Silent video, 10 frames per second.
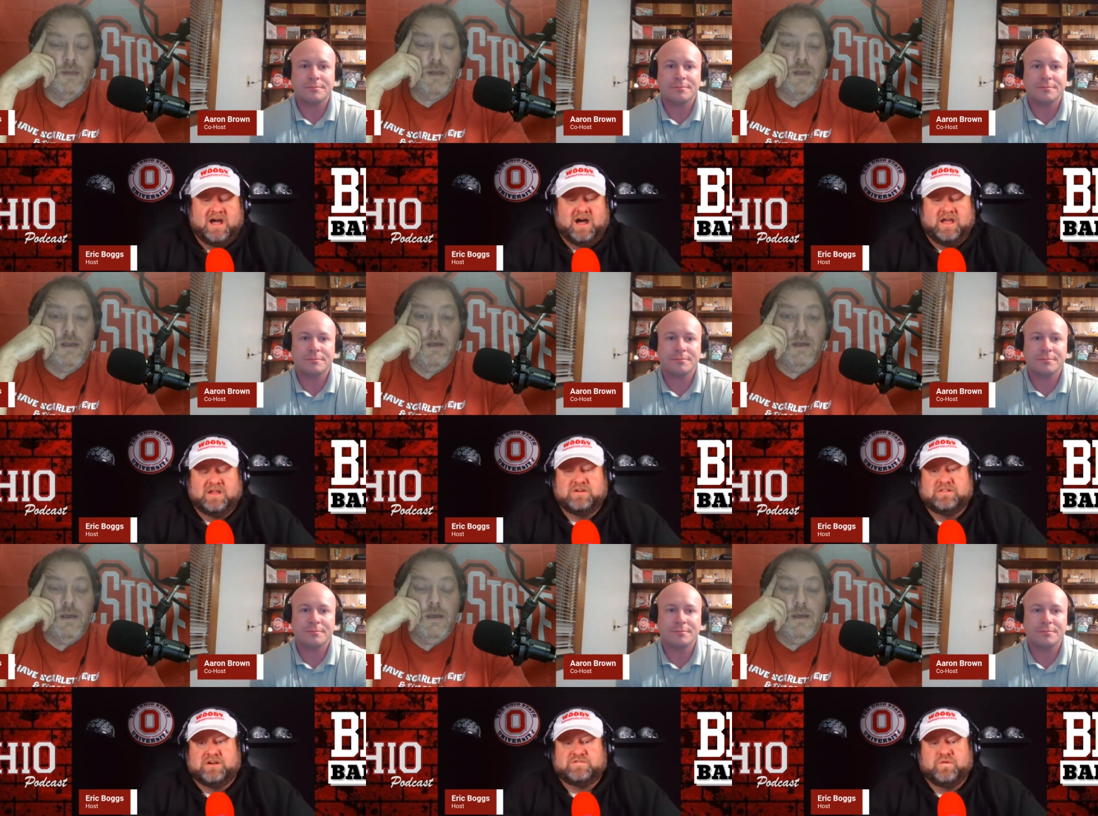Speaker 1: Uh, and
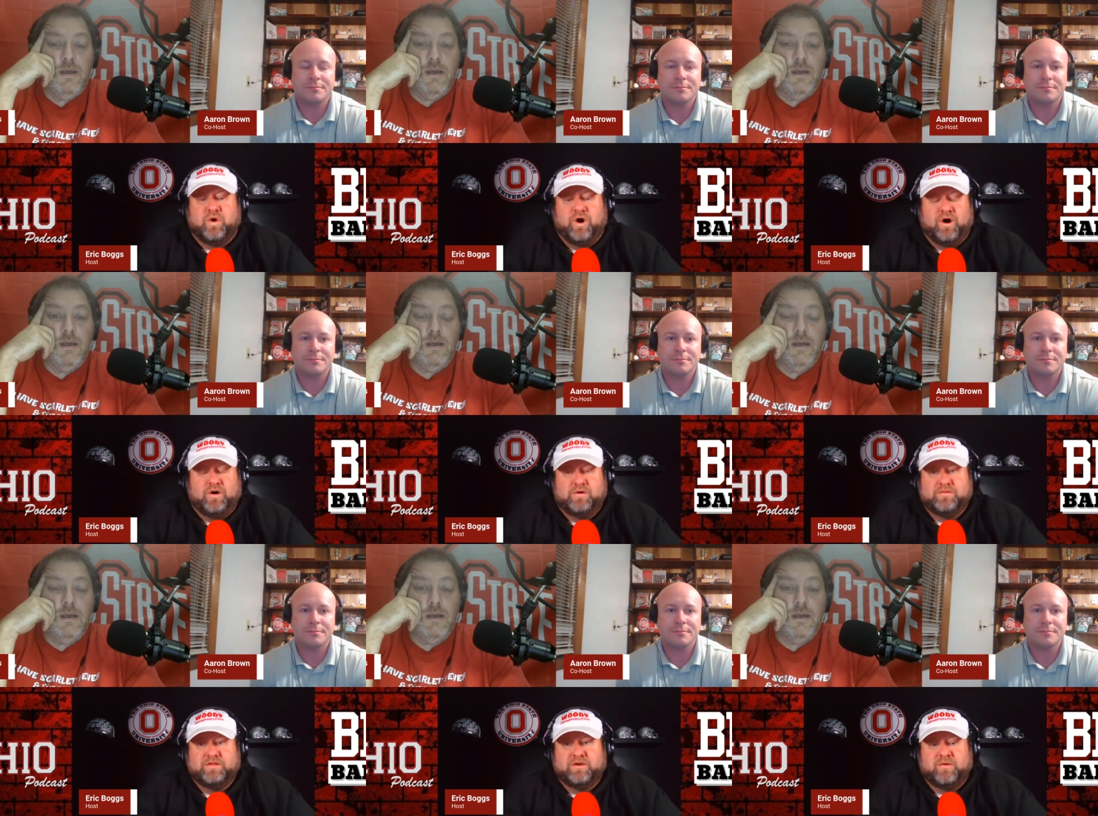good luck to all
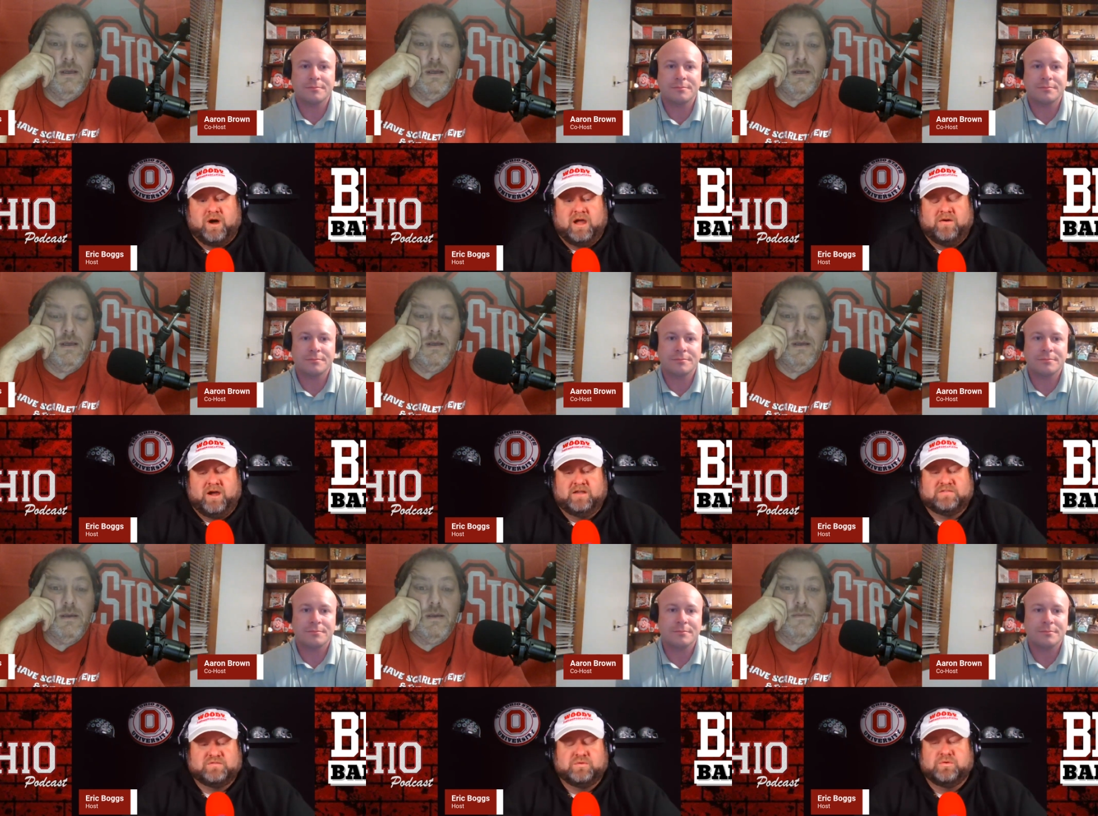the Ohio high
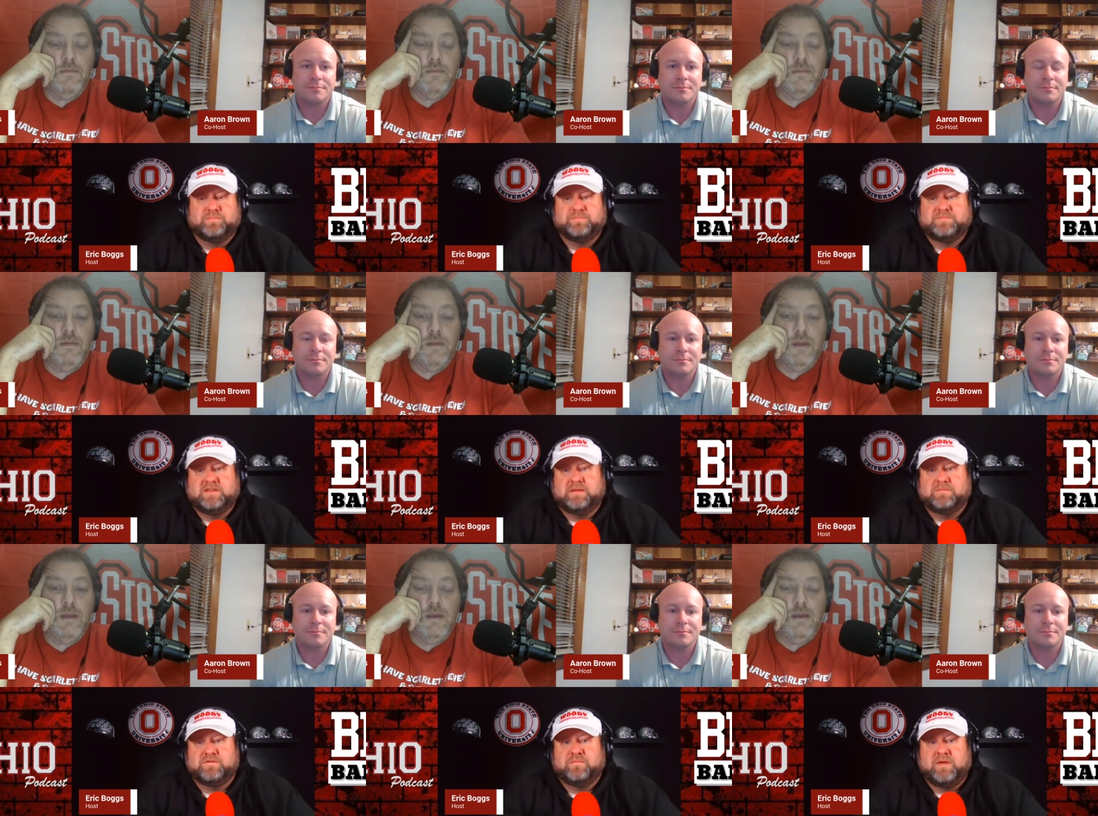school
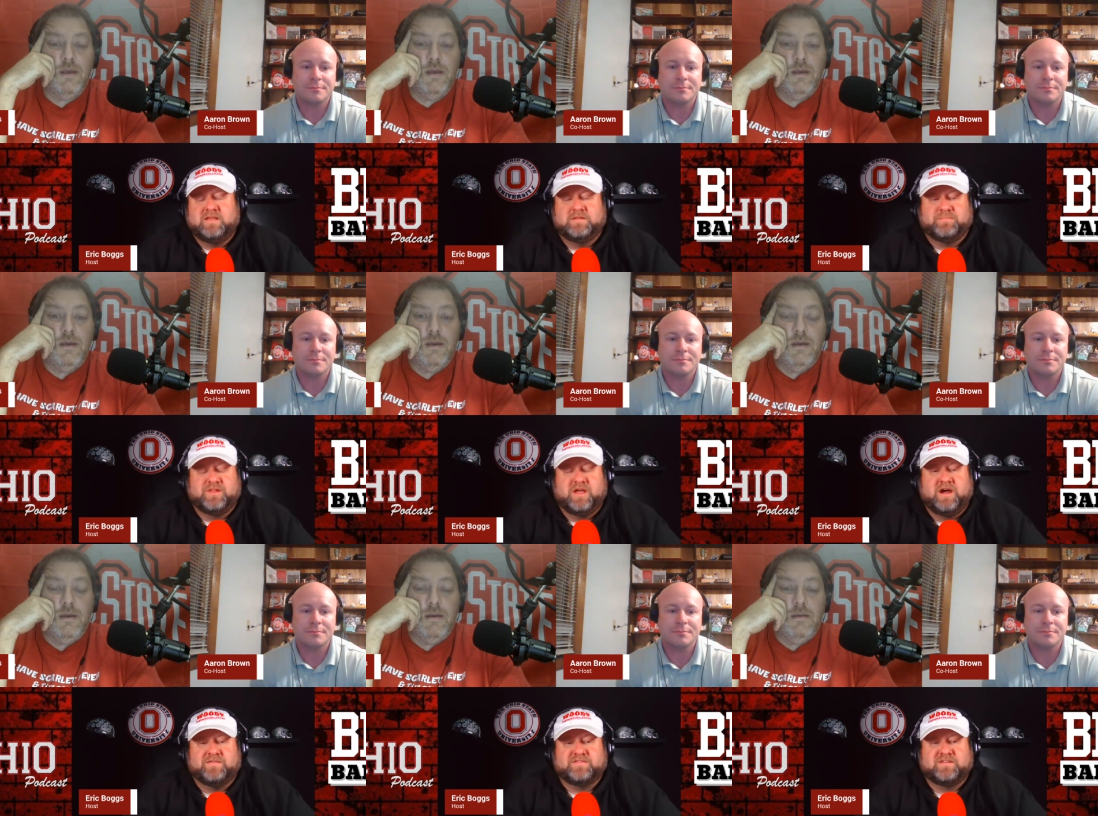teams who made the playoffs.